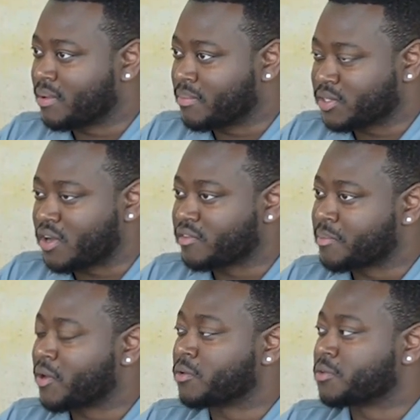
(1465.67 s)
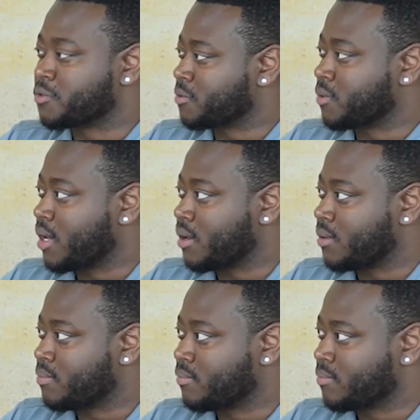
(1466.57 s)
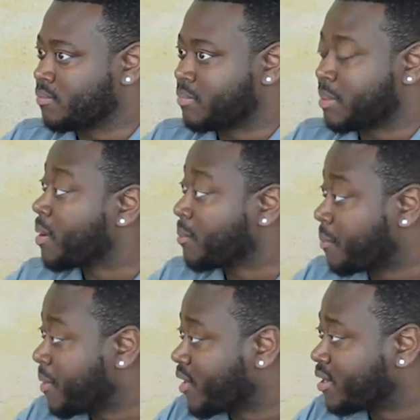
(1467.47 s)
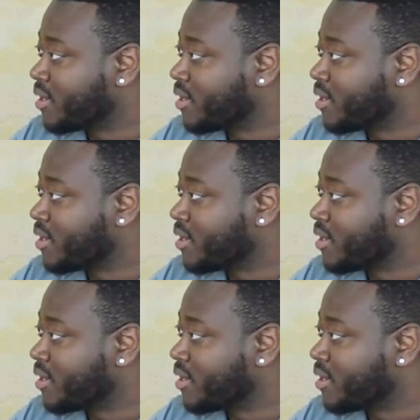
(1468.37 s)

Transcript: much off the pedal due to uh me becoming a parent.